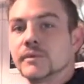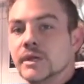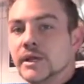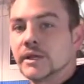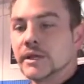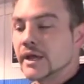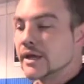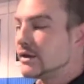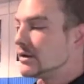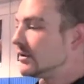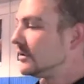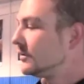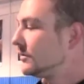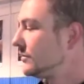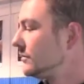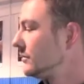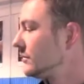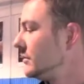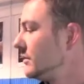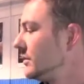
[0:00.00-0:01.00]
And that
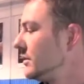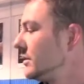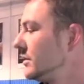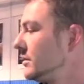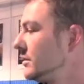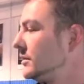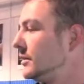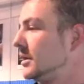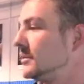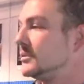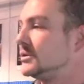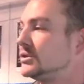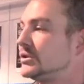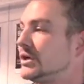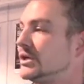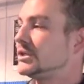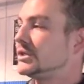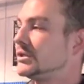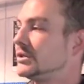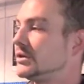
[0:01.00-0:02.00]
is the
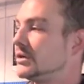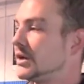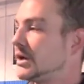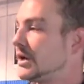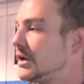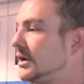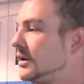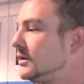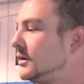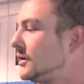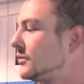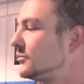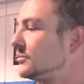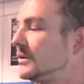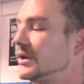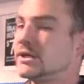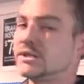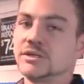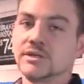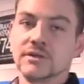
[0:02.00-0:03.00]
demonstration and
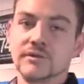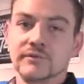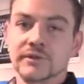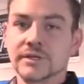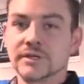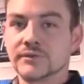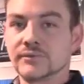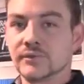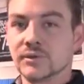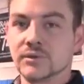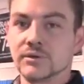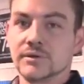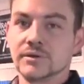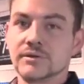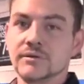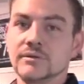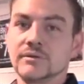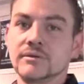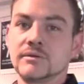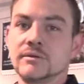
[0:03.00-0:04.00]
explanation of each
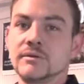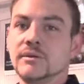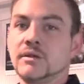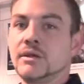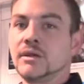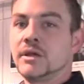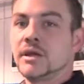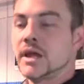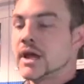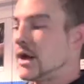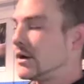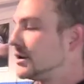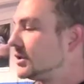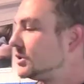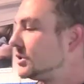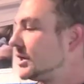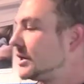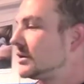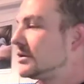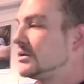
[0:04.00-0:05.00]
fluid, how to
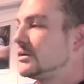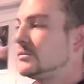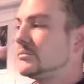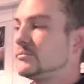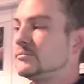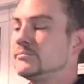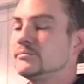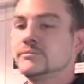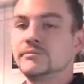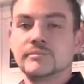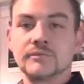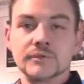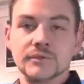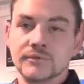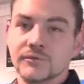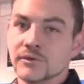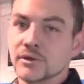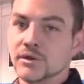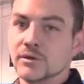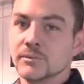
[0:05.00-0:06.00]
check them. You
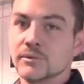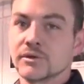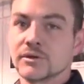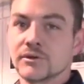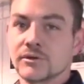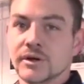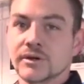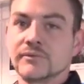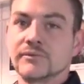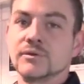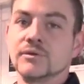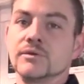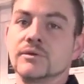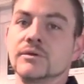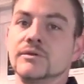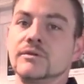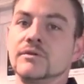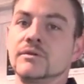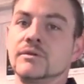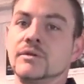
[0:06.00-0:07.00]
fill them with the correct
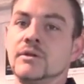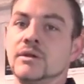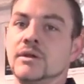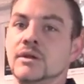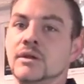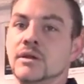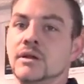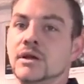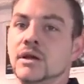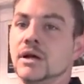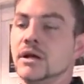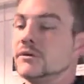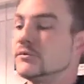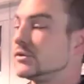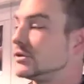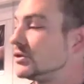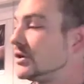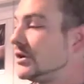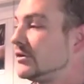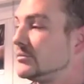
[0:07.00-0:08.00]
fluids.
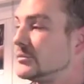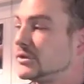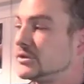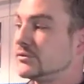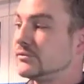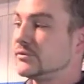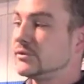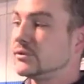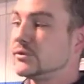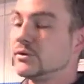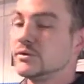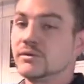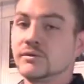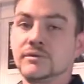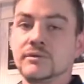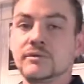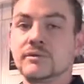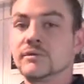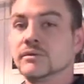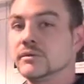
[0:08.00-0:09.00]
For transmission fluids,
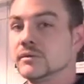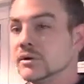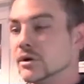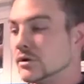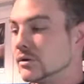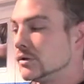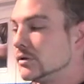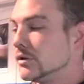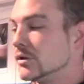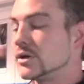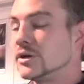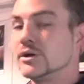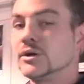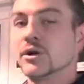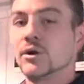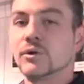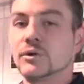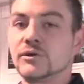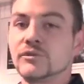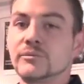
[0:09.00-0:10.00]
look in
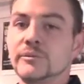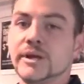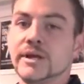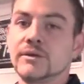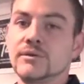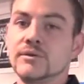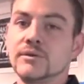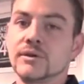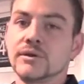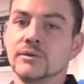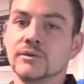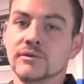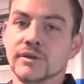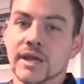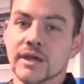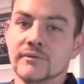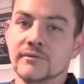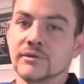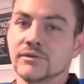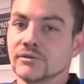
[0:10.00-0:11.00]
your owner's manual. It'll
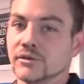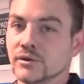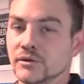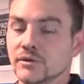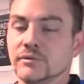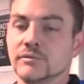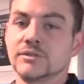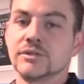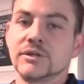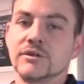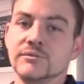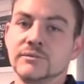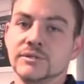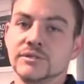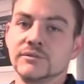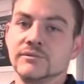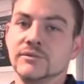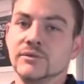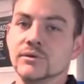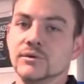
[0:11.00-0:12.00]
have a certain
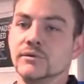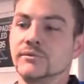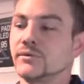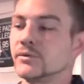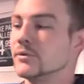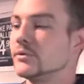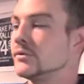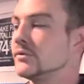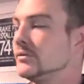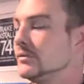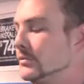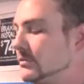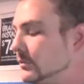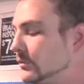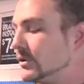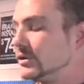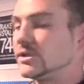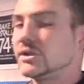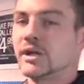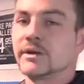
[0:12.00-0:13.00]
transmission fluid for
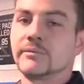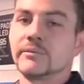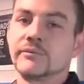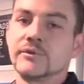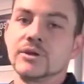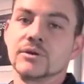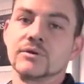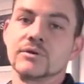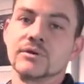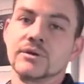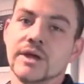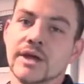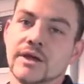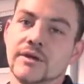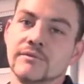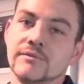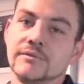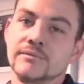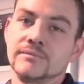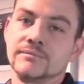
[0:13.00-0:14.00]
which type of vehicle you have.